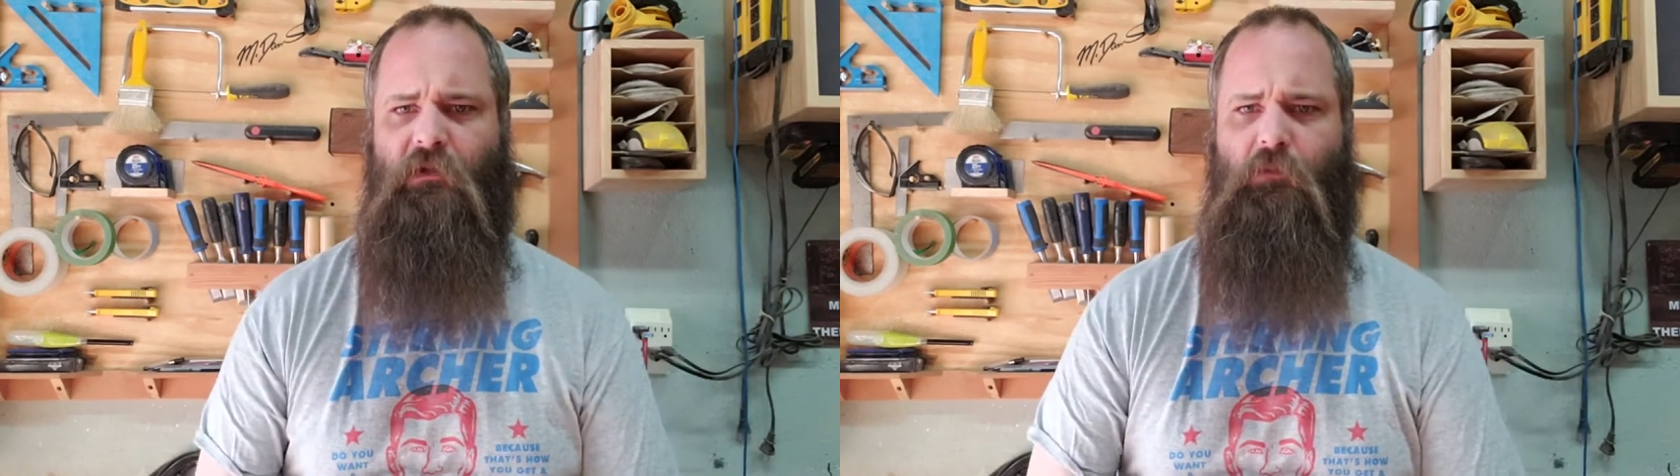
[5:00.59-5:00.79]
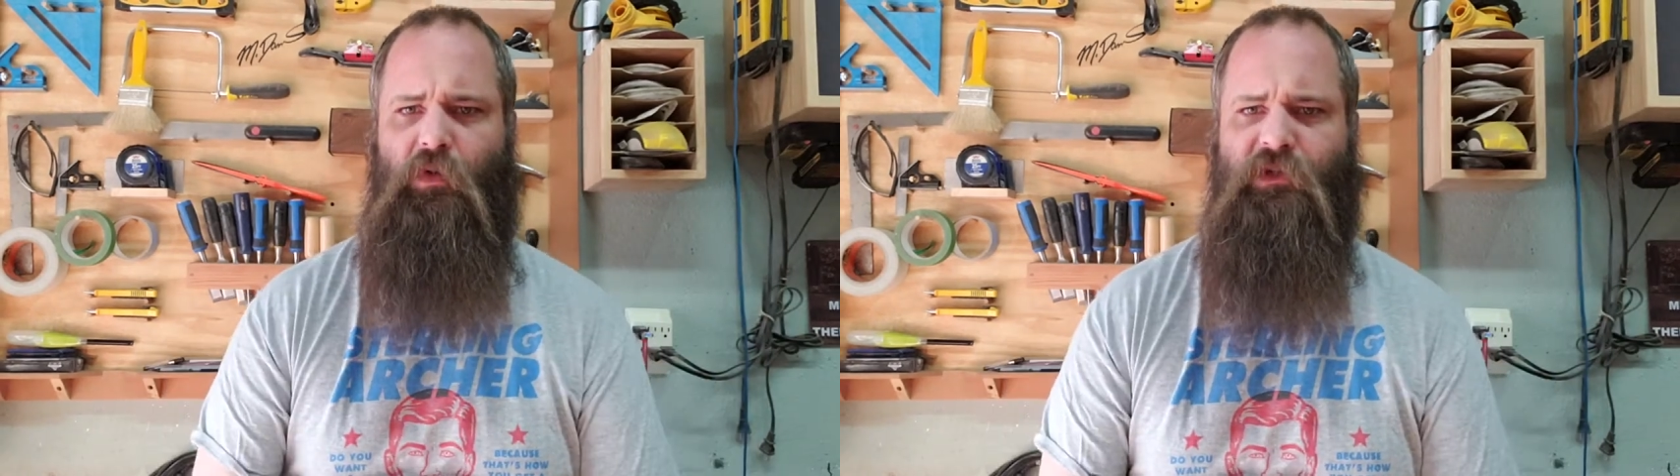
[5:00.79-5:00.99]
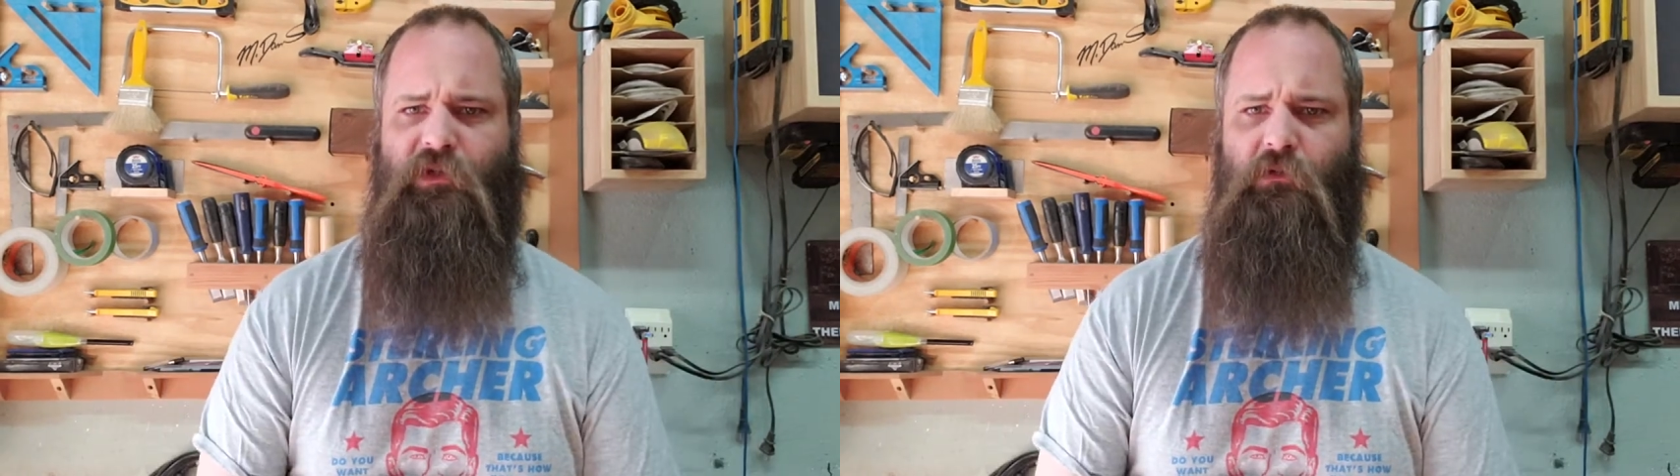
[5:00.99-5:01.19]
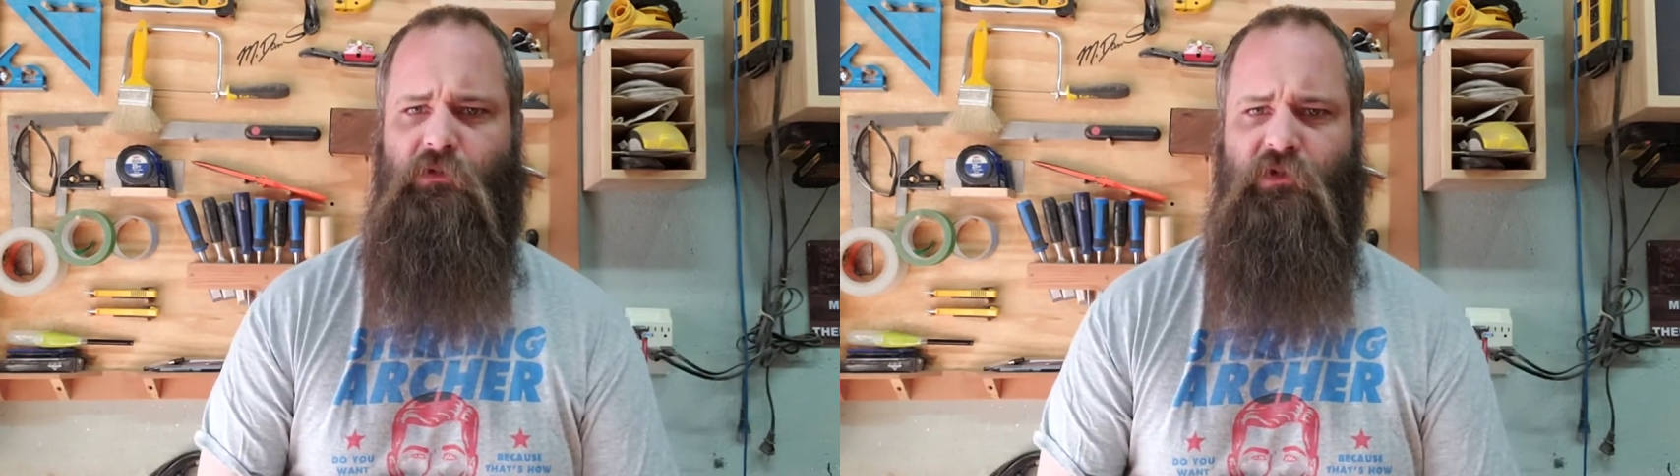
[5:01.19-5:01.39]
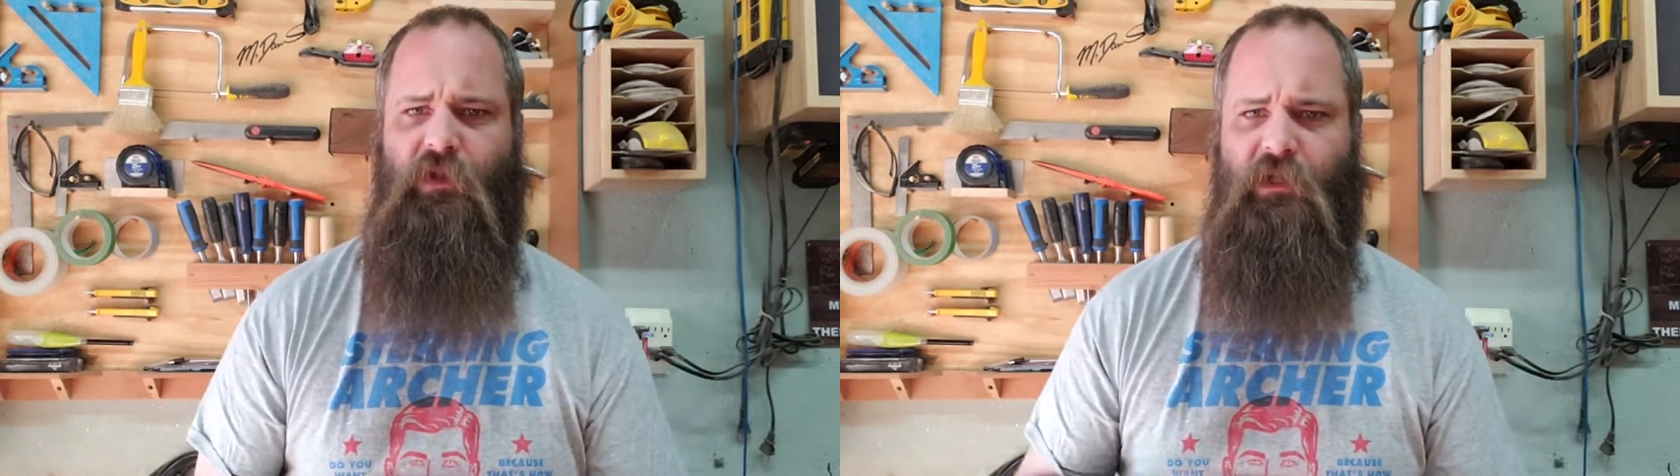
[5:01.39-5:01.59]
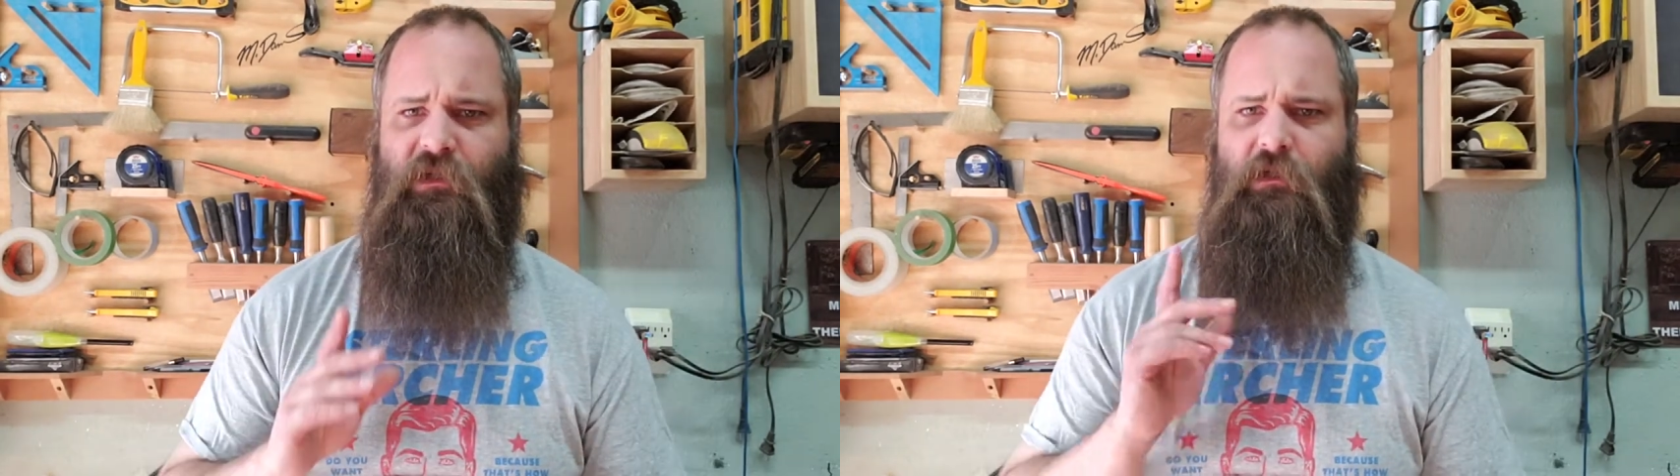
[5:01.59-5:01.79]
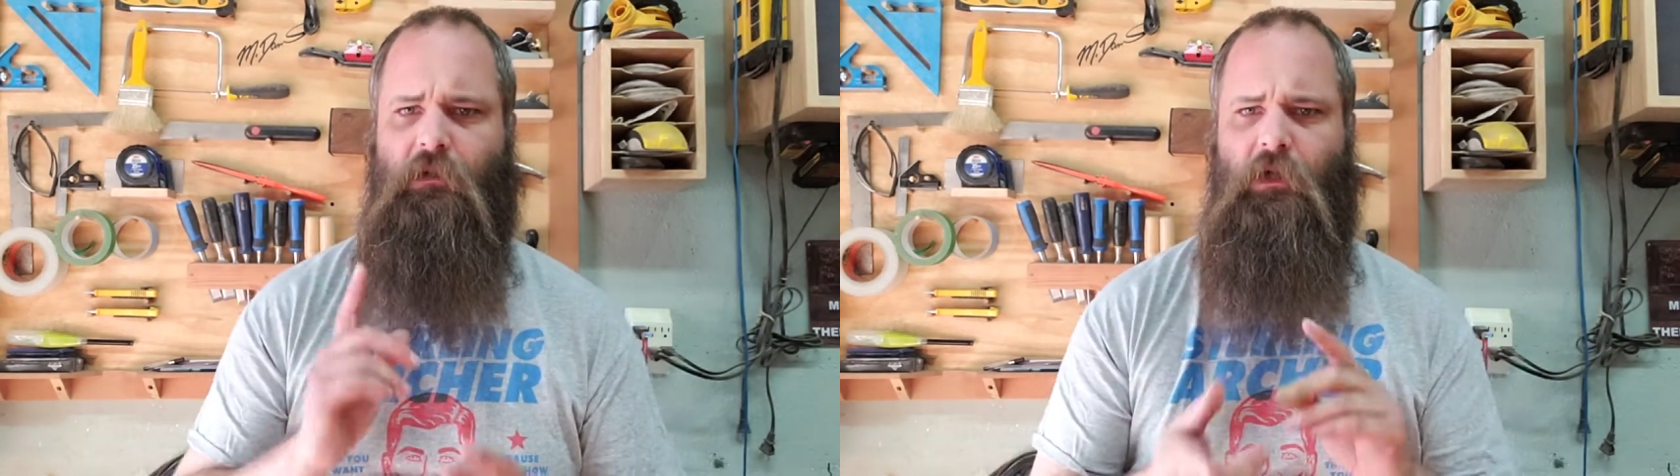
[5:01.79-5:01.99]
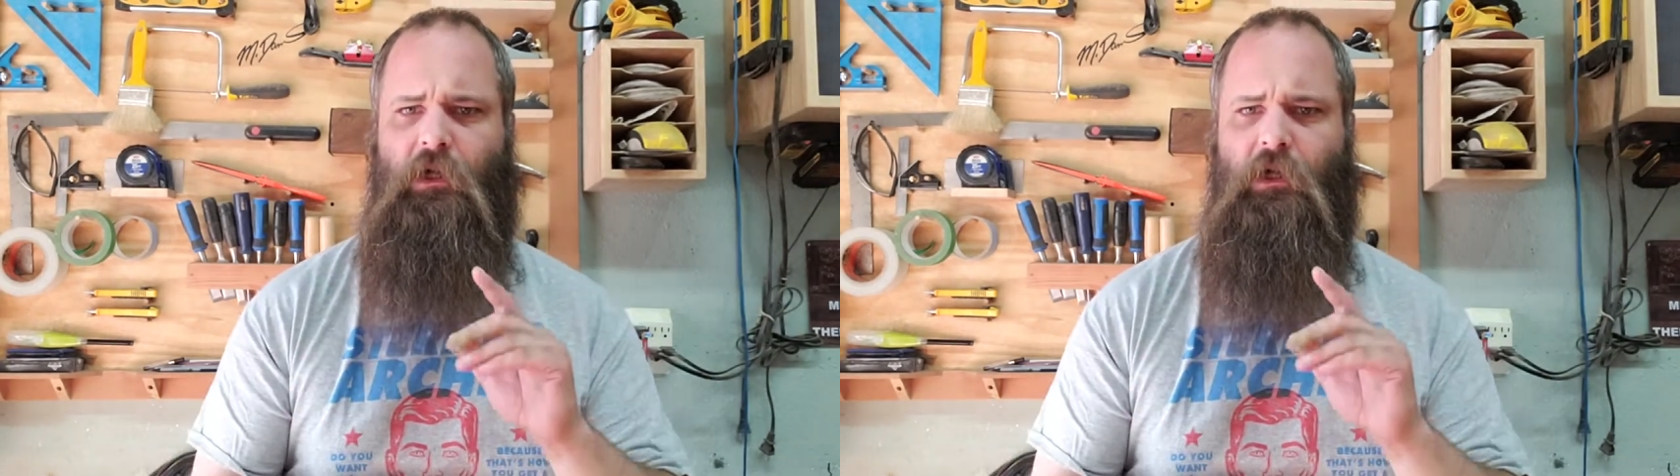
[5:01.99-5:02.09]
some point soon, so that's